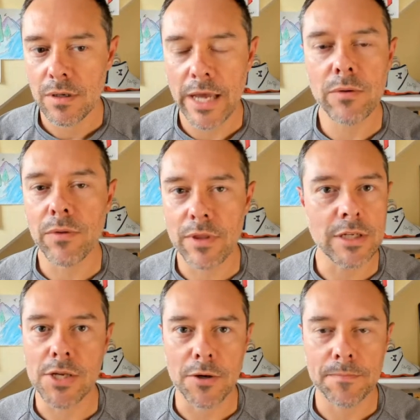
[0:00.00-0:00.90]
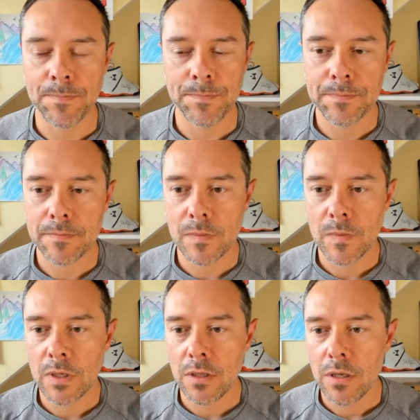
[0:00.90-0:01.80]
I don't think so.
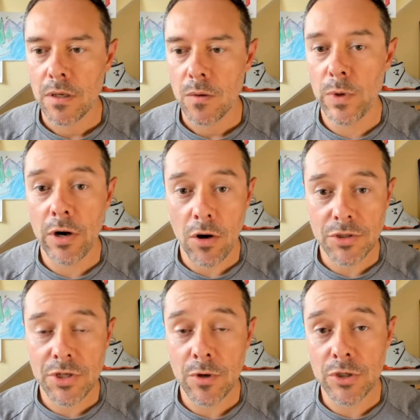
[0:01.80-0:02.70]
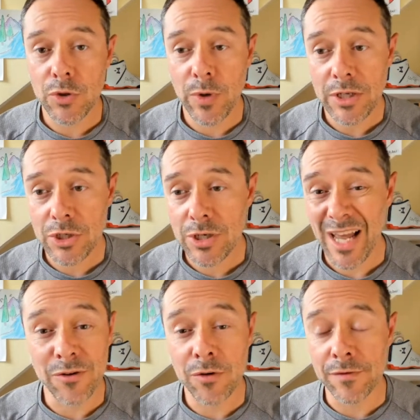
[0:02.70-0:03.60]
We are also on Twitch.
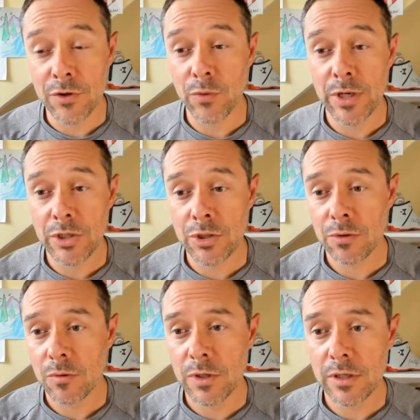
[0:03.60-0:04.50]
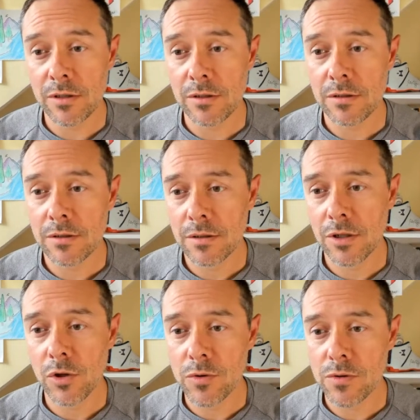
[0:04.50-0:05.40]
I don't know if Twitch will
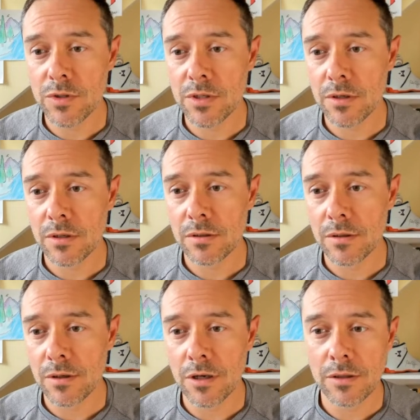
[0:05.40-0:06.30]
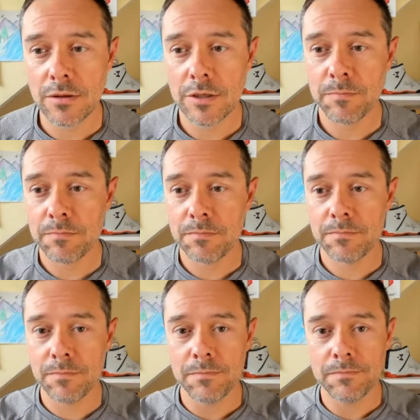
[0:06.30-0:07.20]
close on the
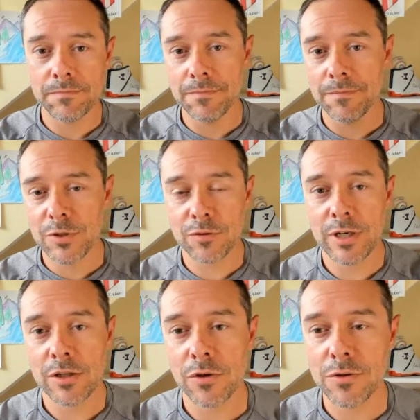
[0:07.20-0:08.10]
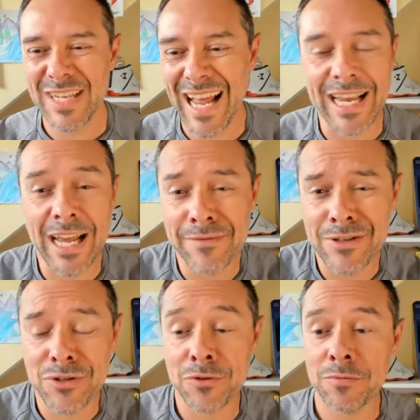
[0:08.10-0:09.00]
screen closing. I kind of
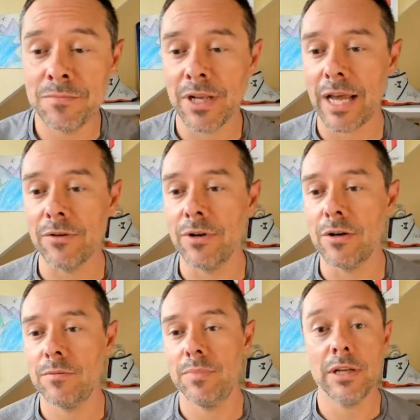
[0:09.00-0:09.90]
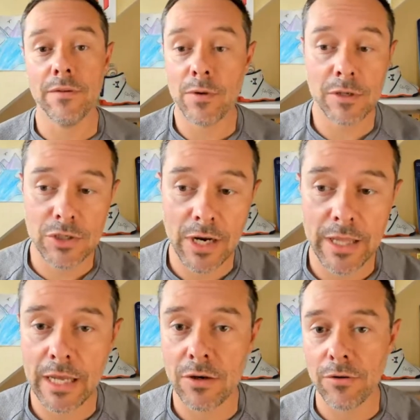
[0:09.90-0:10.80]
assume, but I don't know. But if you want to try
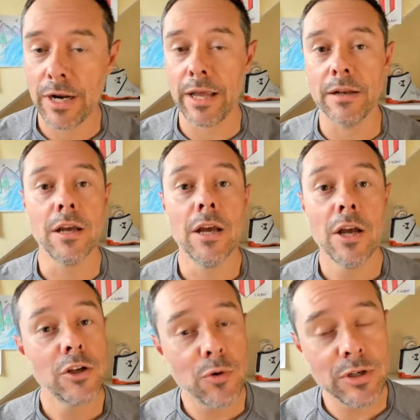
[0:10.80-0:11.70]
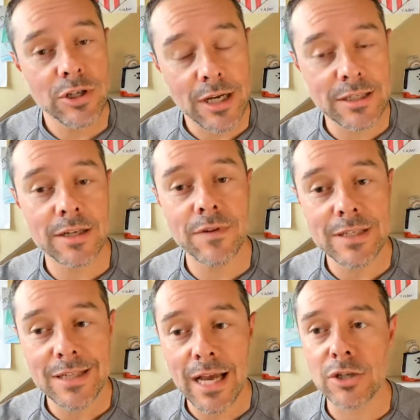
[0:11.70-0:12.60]
that, go right ahead.
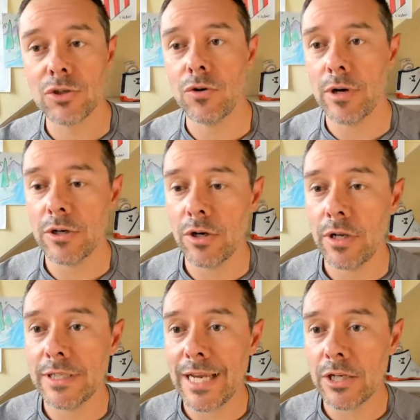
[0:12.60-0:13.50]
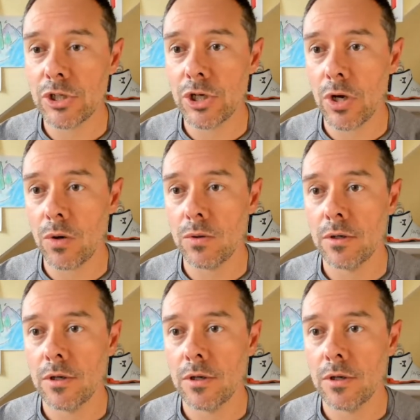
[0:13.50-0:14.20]
Twitch.tv/Sorare Data Show.